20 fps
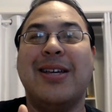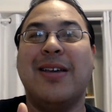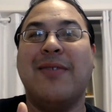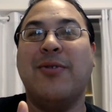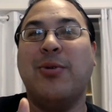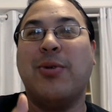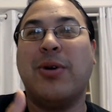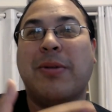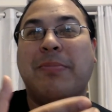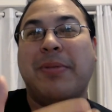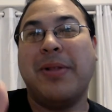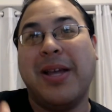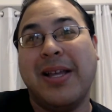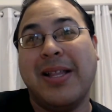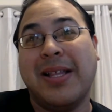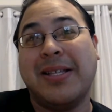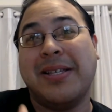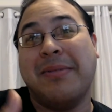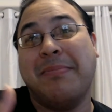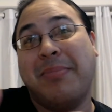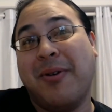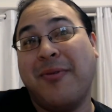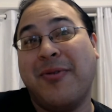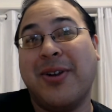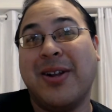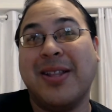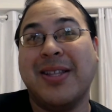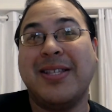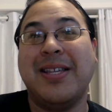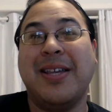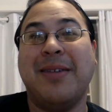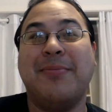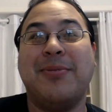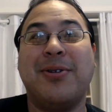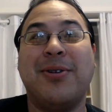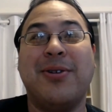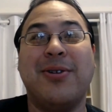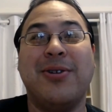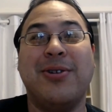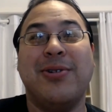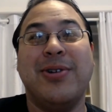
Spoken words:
if you want to play this and buff it on the same turn,